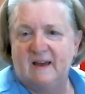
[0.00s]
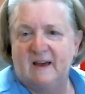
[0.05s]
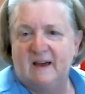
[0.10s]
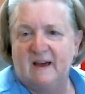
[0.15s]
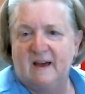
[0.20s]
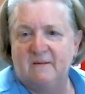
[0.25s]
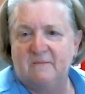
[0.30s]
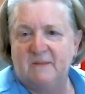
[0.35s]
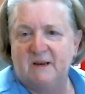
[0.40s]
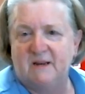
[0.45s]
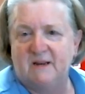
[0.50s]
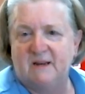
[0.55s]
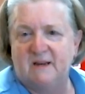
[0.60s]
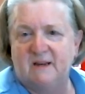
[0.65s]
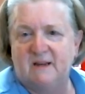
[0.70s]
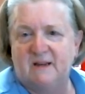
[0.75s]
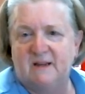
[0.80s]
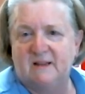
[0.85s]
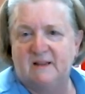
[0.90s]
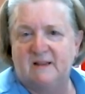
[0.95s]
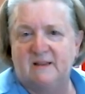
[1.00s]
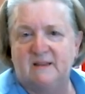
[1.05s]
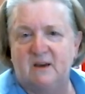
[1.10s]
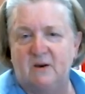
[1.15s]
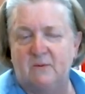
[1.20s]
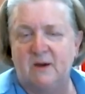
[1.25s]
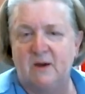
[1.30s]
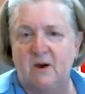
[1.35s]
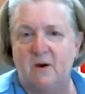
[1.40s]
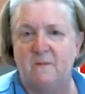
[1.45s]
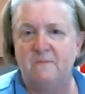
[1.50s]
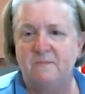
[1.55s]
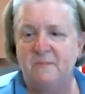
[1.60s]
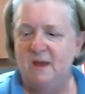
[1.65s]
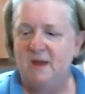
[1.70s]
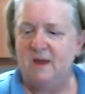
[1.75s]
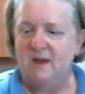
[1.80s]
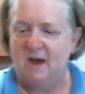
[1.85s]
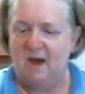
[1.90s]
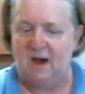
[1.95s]
there we go.
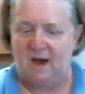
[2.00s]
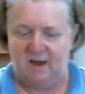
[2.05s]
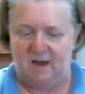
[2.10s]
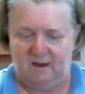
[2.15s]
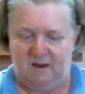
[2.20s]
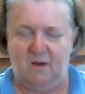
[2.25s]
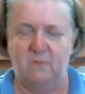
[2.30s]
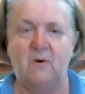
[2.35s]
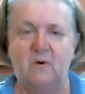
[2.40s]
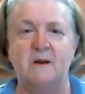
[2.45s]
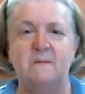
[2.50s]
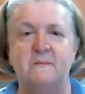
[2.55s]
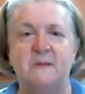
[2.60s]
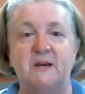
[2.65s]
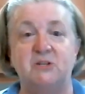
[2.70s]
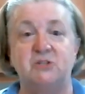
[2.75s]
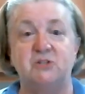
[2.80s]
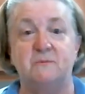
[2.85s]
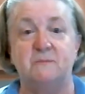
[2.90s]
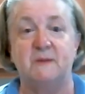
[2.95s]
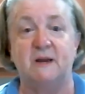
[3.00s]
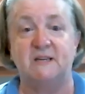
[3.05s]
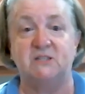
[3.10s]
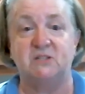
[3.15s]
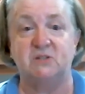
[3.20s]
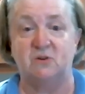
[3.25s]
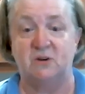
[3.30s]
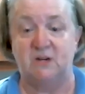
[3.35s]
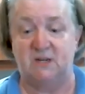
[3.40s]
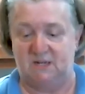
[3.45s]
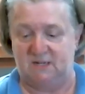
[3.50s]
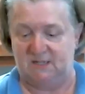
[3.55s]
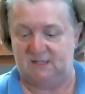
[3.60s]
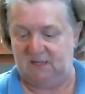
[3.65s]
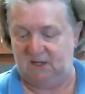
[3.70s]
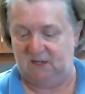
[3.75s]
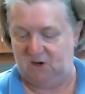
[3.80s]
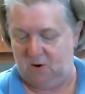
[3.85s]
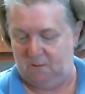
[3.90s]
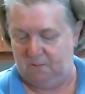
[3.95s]
I want to make sure my screen
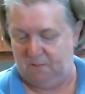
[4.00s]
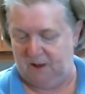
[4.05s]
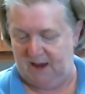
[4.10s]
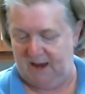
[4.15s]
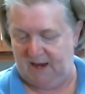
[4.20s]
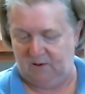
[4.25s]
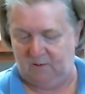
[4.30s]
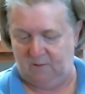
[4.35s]
doesn't go blank.